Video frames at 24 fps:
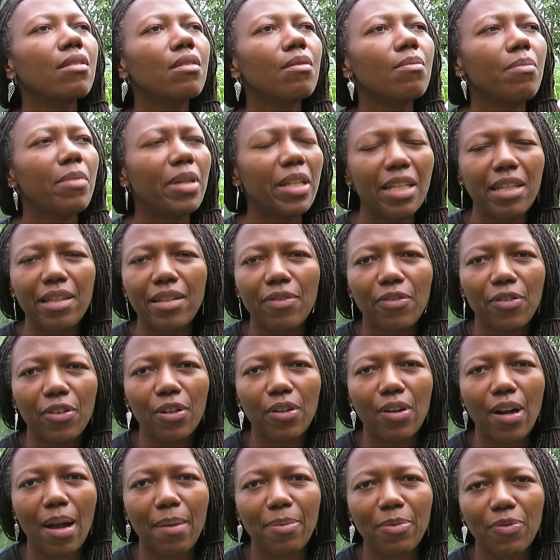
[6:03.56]
many different
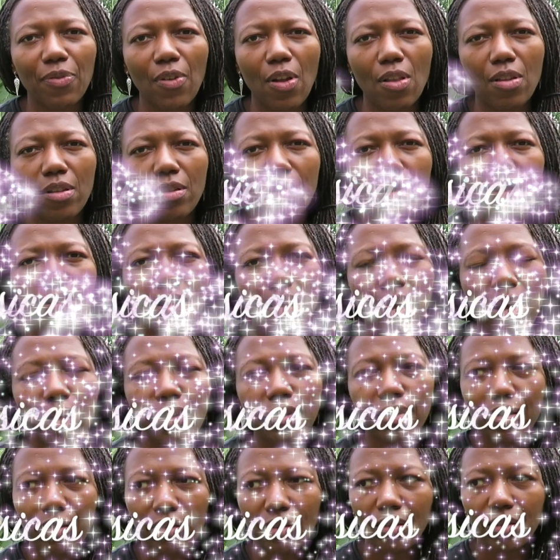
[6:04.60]
crops fall under that
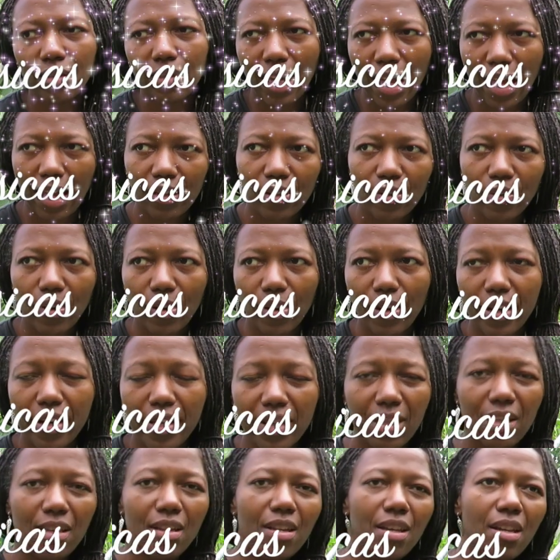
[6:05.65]
category.
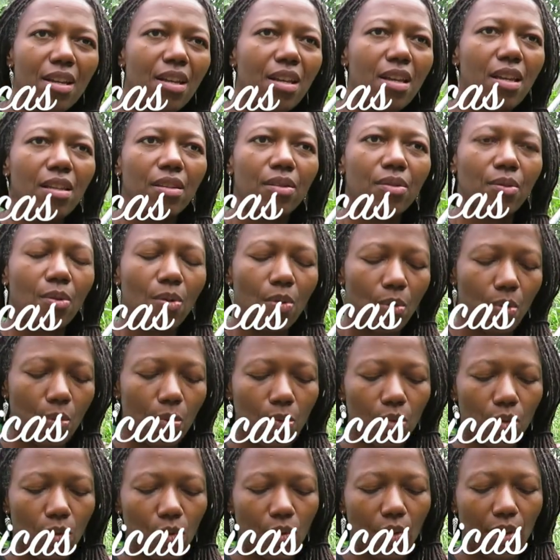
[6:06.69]
So
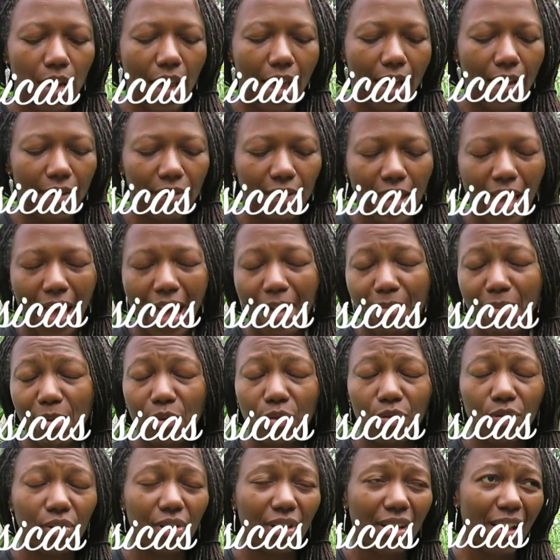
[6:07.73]
you can have
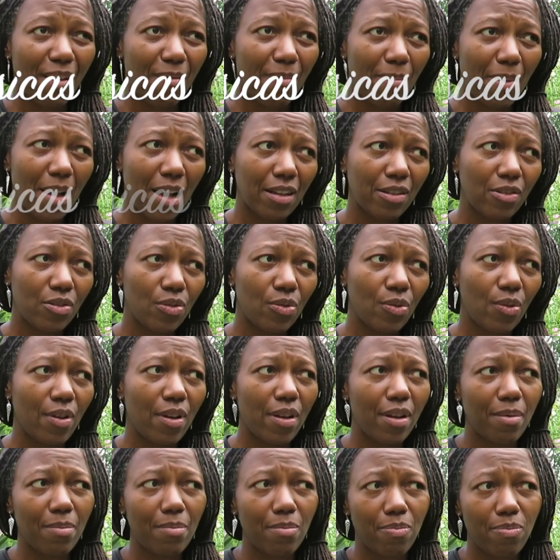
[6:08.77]
cabbage, you can have bok
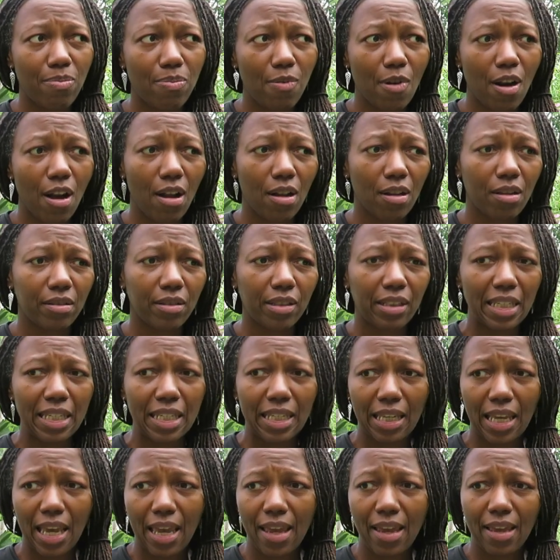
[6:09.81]
choy, broccoli,
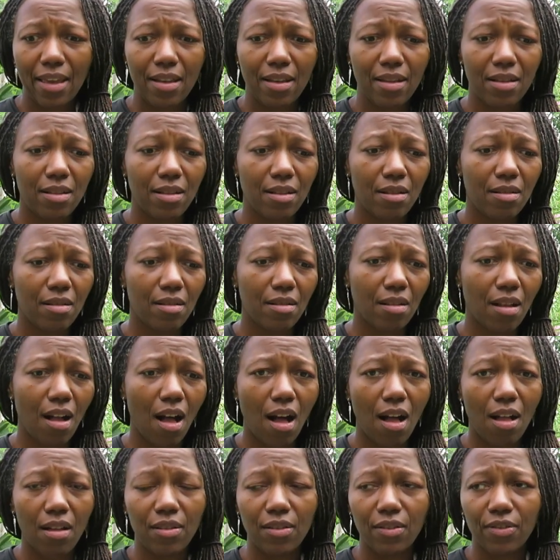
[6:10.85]
kale,
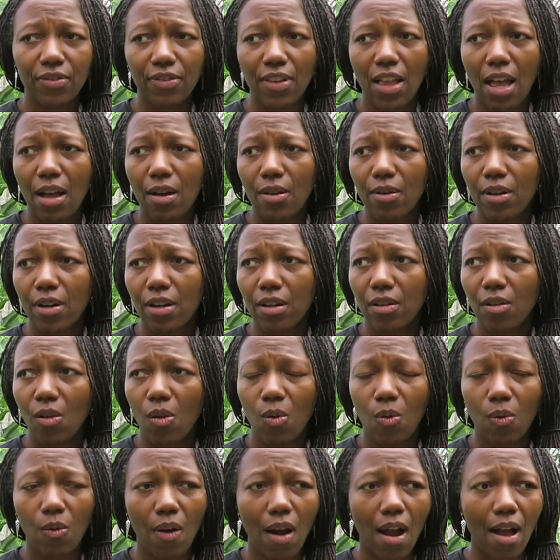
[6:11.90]
cauliflower,
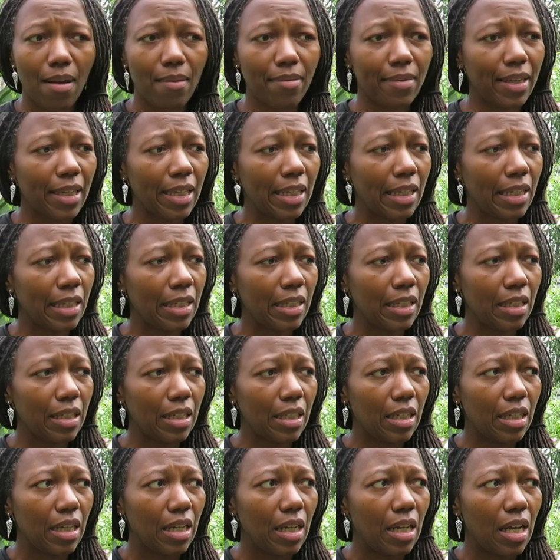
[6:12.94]
kohlrabi.
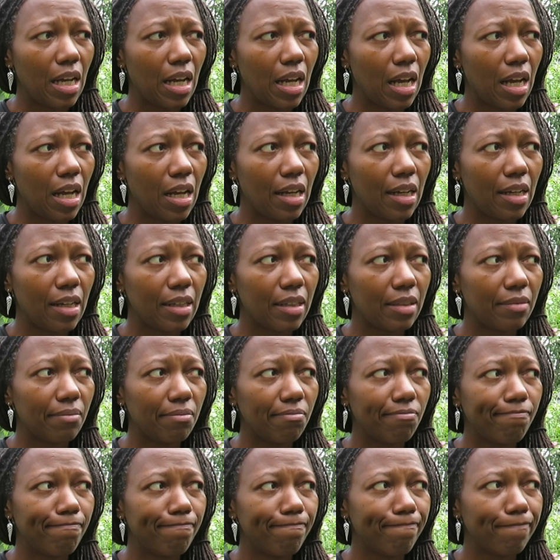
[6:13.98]

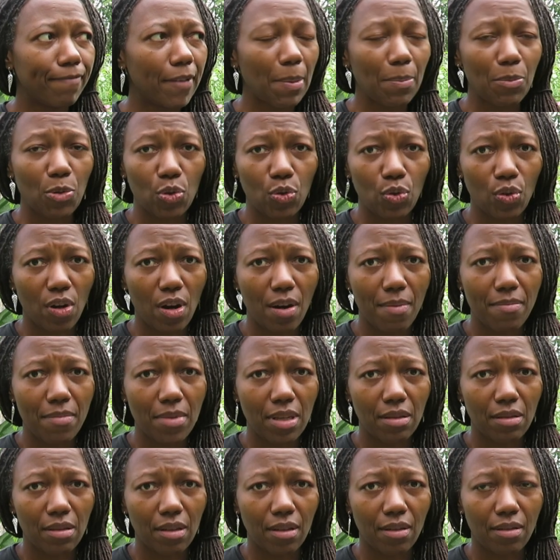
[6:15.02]
I'm sure I'm
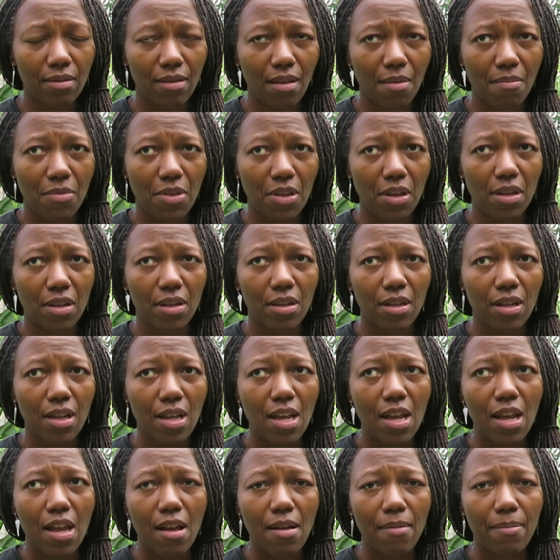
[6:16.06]
missing something,
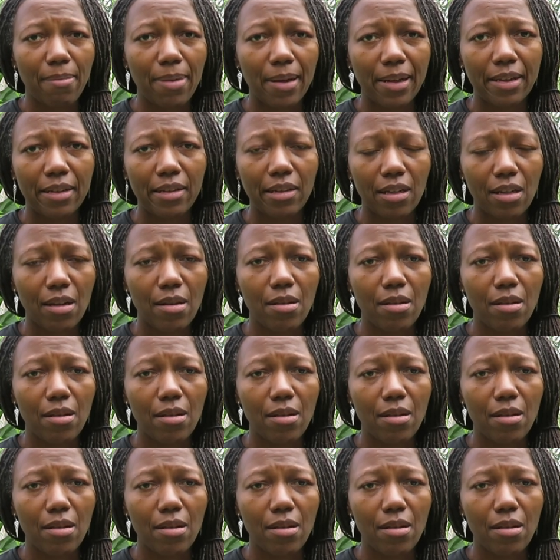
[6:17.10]
but